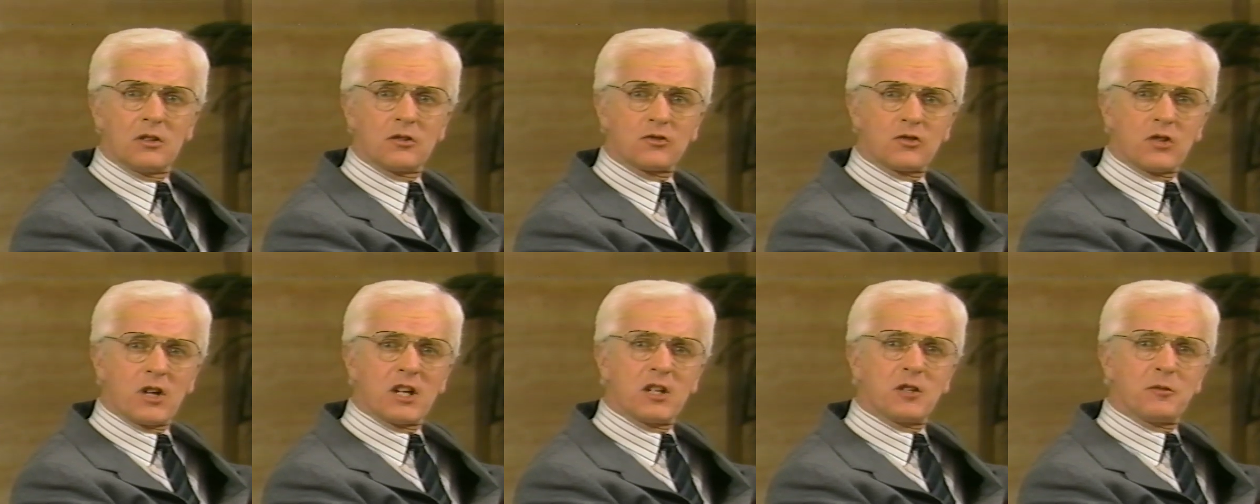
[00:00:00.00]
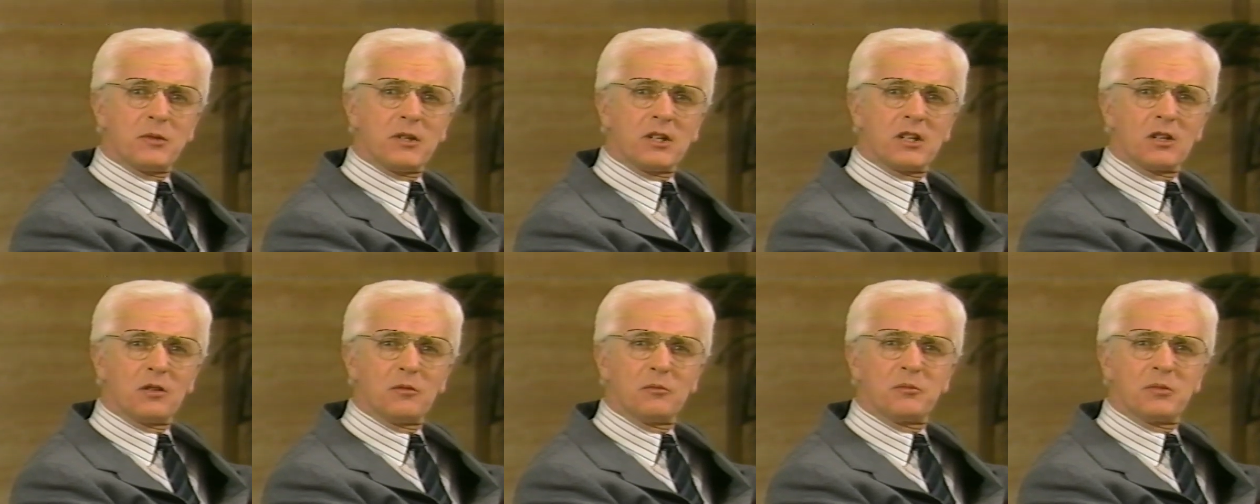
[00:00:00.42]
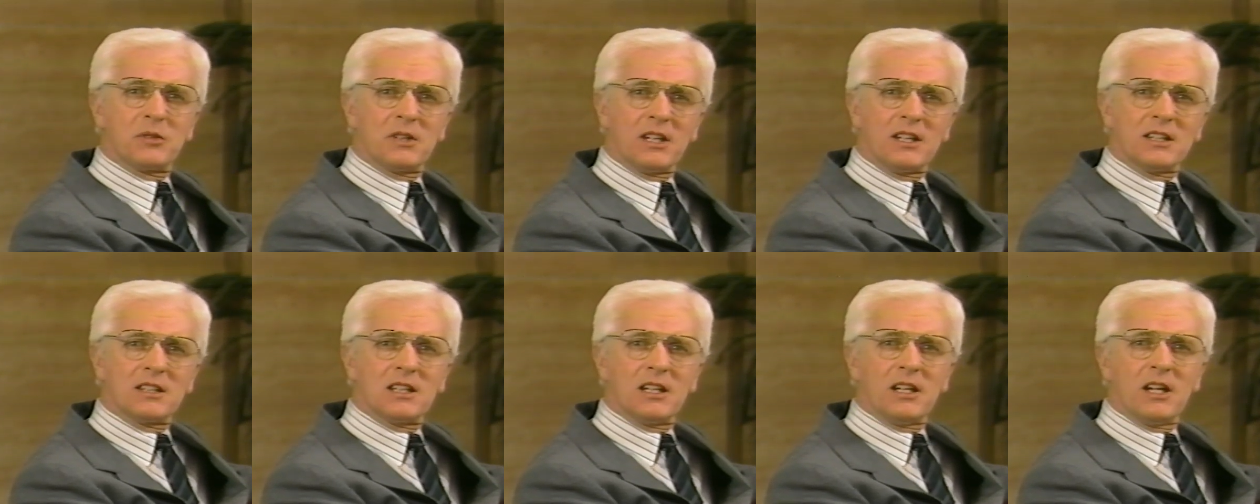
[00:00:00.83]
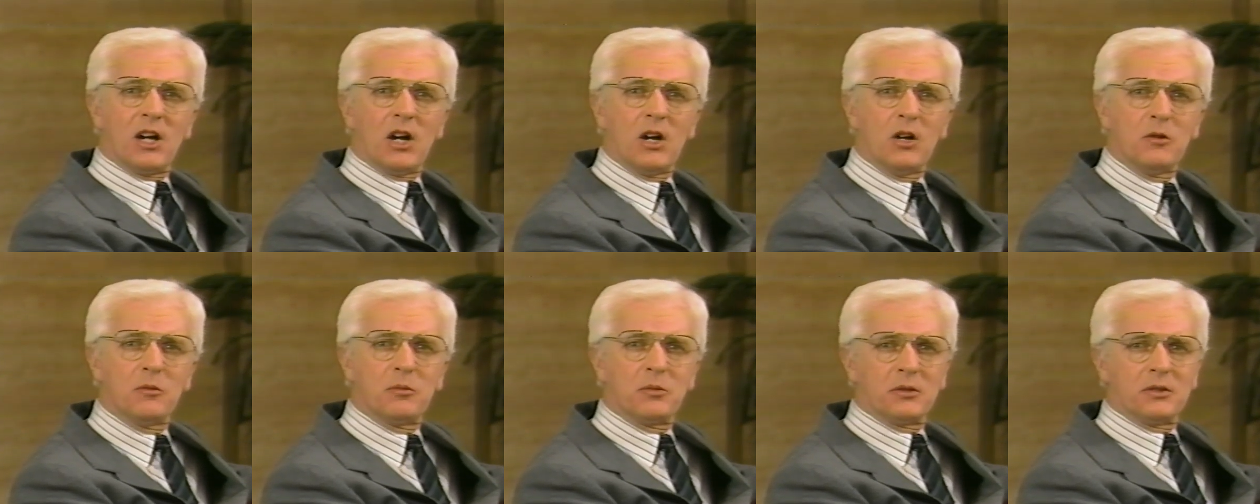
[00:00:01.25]
Try to be completely
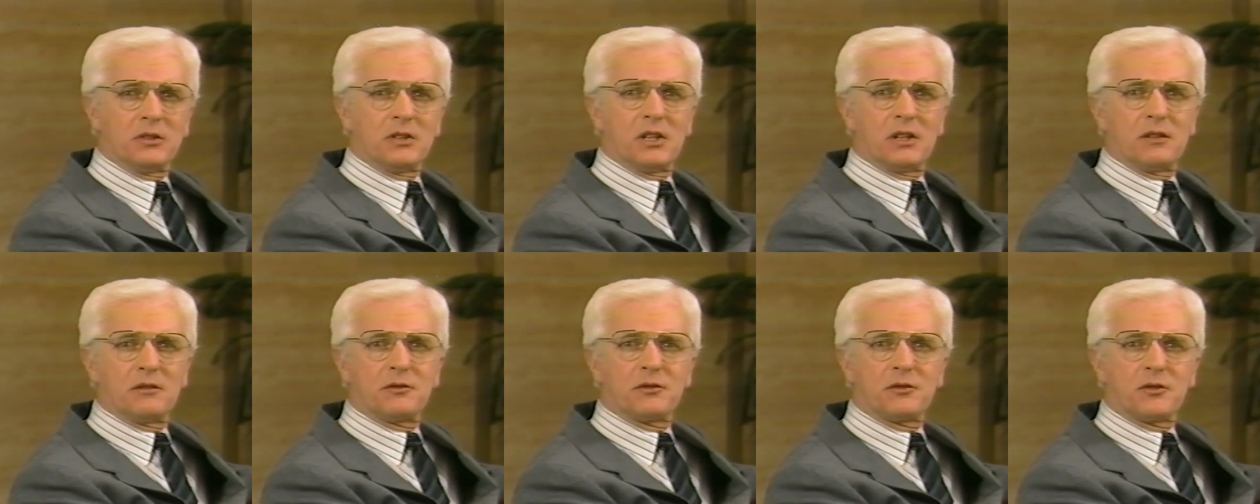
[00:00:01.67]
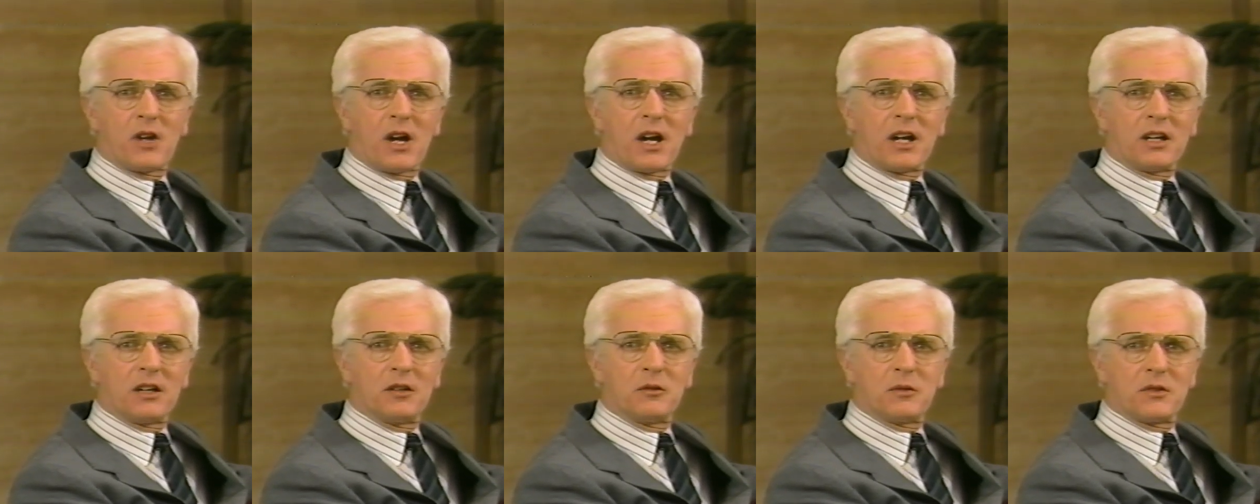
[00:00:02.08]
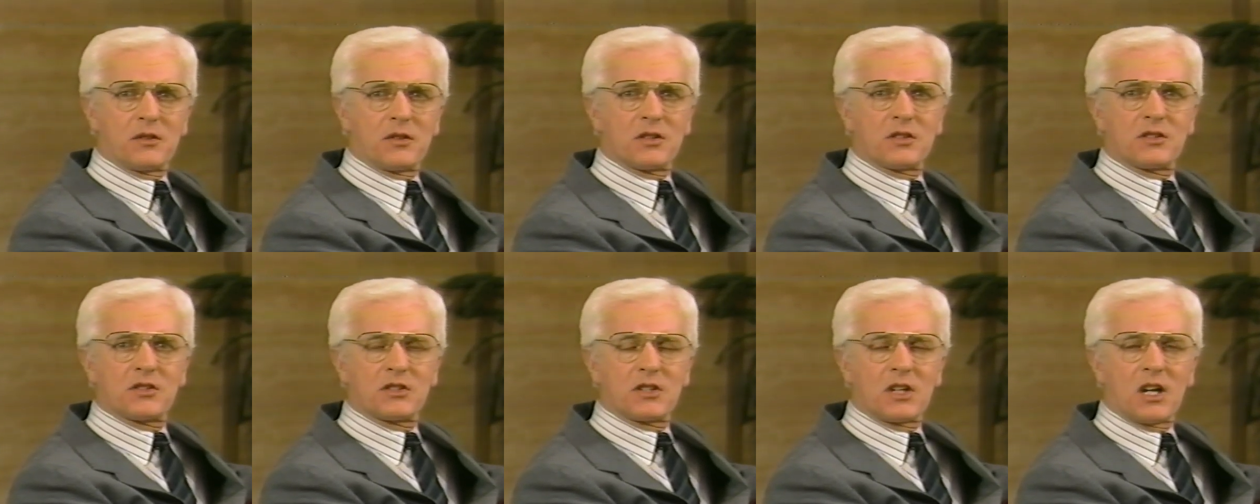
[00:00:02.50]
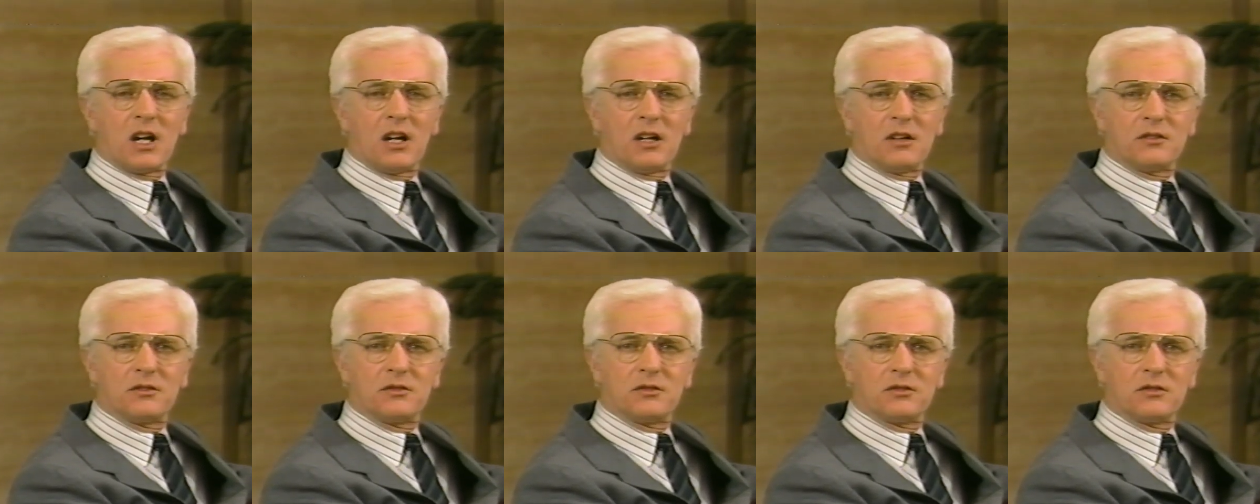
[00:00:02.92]
open and frank with the
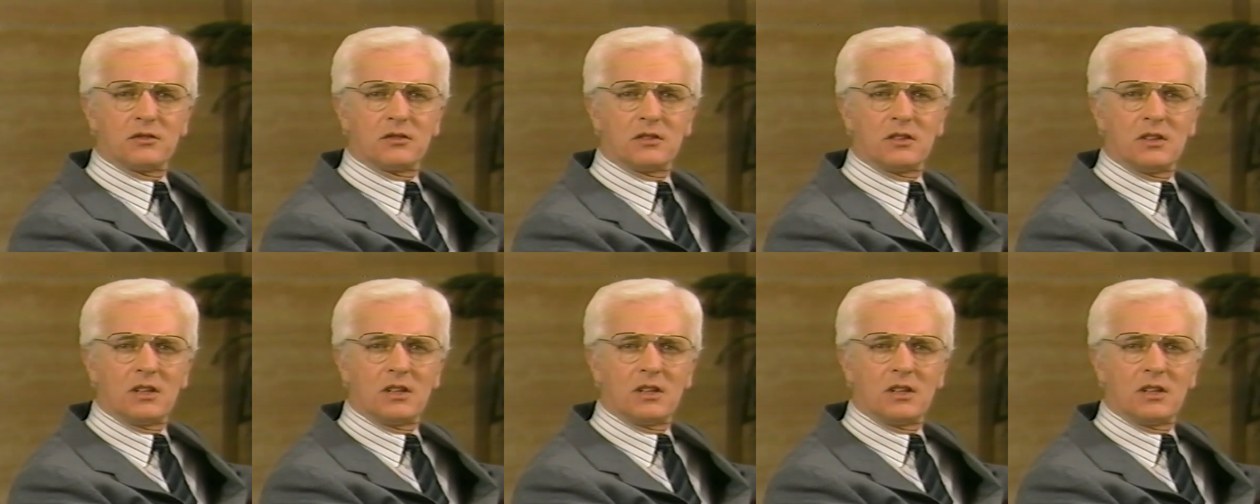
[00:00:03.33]
staff.